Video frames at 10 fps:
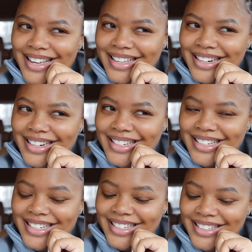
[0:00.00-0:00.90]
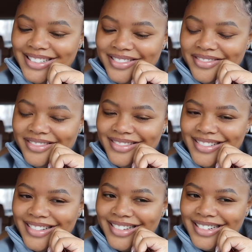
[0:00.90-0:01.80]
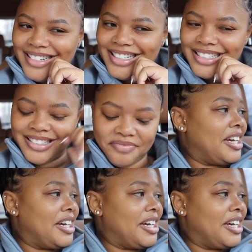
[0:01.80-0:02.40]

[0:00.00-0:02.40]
honey, honey.